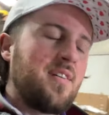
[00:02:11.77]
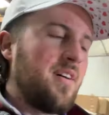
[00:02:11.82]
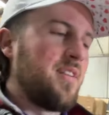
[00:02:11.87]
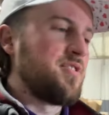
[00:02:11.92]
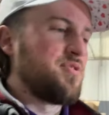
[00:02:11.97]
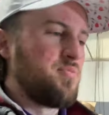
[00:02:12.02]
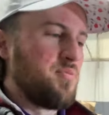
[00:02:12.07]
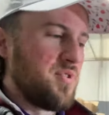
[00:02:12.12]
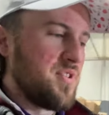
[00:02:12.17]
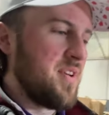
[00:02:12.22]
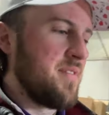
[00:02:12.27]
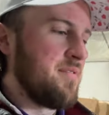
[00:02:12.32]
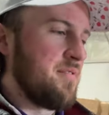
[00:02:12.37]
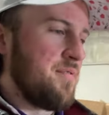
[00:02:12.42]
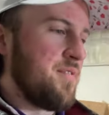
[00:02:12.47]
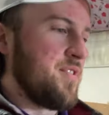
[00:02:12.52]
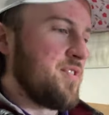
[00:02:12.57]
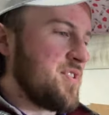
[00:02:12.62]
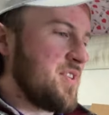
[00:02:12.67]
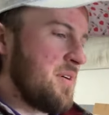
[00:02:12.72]
Customers have the
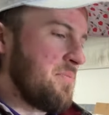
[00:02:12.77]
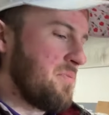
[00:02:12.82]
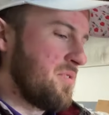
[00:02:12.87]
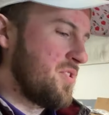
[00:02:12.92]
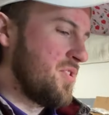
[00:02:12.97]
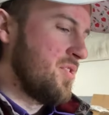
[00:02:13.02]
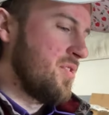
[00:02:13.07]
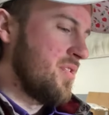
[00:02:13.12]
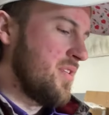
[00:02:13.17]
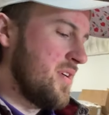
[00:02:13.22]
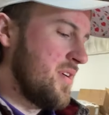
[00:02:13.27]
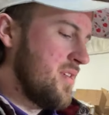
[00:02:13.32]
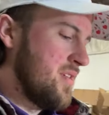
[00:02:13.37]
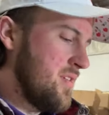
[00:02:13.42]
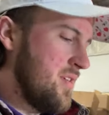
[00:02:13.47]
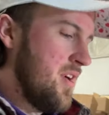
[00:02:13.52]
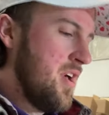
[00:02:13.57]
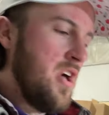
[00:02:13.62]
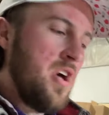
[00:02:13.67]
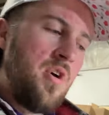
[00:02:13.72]
first opportunity.
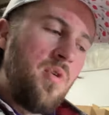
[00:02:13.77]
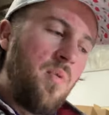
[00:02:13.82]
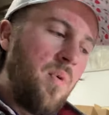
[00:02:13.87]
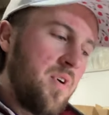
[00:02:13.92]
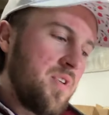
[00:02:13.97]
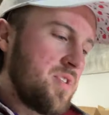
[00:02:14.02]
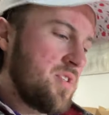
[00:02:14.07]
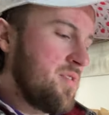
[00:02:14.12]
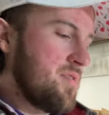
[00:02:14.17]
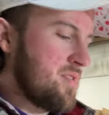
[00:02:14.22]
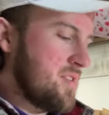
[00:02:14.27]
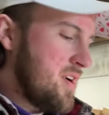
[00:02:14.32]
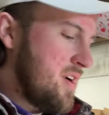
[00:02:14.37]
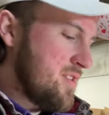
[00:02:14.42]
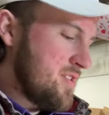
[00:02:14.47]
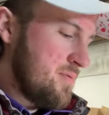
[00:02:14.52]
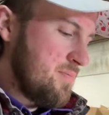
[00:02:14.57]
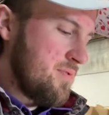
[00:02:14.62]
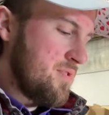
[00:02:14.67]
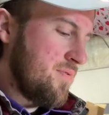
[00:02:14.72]
Once those
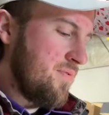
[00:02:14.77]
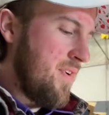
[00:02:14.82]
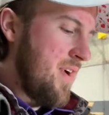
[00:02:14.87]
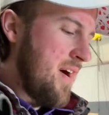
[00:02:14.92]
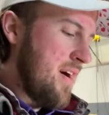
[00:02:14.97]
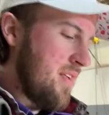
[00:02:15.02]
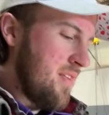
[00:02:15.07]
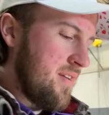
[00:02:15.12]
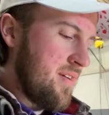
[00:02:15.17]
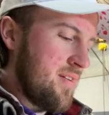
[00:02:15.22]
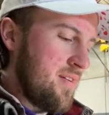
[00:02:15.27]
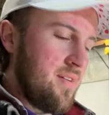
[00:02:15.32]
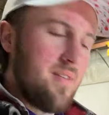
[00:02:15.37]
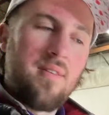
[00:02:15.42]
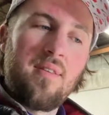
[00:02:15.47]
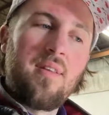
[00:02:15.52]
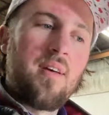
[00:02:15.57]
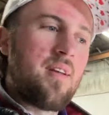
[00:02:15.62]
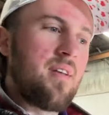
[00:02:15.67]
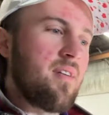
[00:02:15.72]
customers file in,
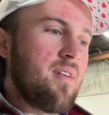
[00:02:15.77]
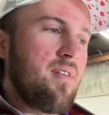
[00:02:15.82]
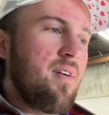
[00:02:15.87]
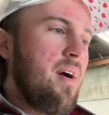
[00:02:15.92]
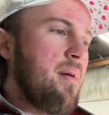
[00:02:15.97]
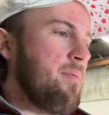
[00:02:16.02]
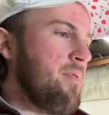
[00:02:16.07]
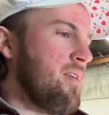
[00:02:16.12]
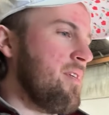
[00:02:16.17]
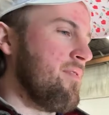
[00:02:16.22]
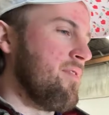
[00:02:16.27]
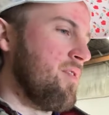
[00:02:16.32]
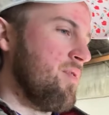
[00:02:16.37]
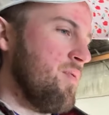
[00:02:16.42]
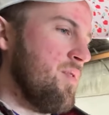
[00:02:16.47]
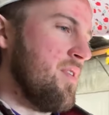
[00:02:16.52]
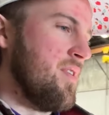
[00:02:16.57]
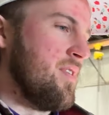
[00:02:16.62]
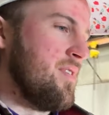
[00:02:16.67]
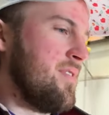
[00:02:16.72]
then you can grab whatever you
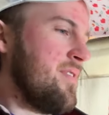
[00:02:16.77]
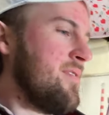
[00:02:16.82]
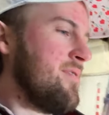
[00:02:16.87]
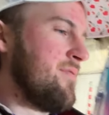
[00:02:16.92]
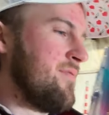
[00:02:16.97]
want.